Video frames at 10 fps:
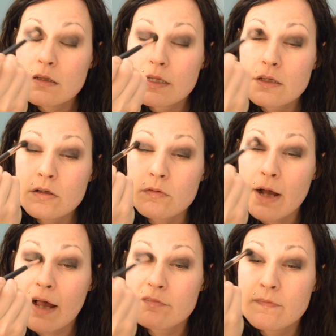that you don't
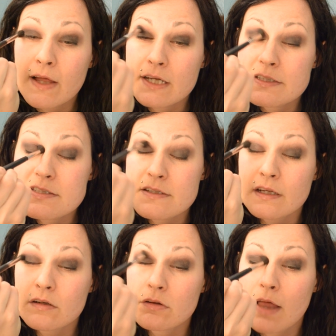have like a
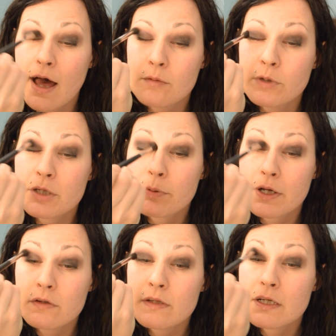distinct line where you
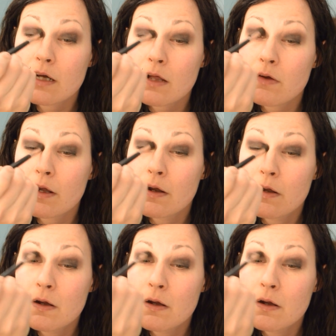put your lid color.